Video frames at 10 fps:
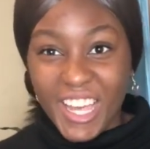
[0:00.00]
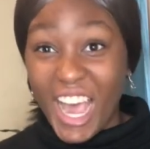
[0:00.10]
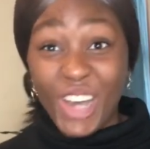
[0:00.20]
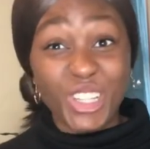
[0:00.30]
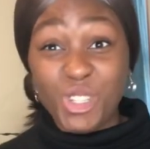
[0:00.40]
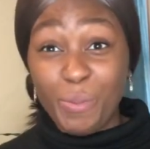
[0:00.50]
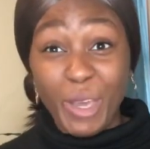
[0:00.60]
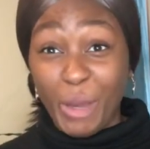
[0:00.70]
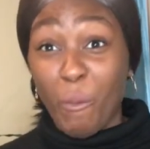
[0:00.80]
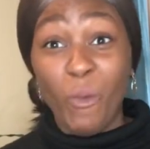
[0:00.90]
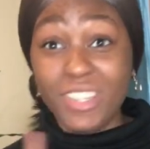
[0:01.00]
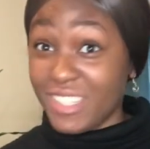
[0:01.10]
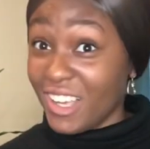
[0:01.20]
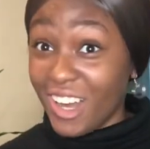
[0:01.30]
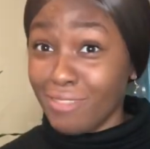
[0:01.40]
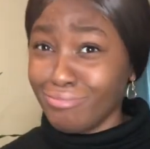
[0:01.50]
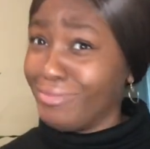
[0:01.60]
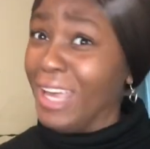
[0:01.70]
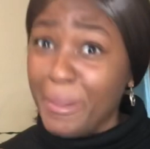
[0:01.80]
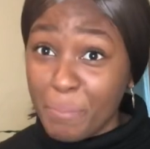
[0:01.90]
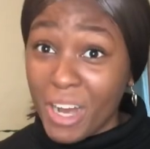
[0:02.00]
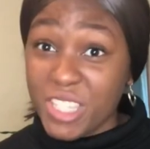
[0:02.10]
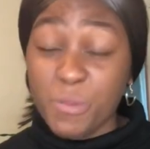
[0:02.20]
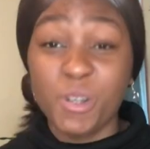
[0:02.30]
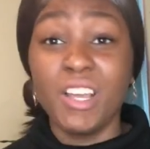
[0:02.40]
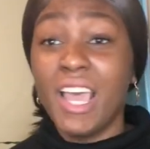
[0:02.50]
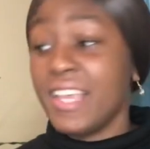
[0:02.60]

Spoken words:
how could you pick one song? Impossible.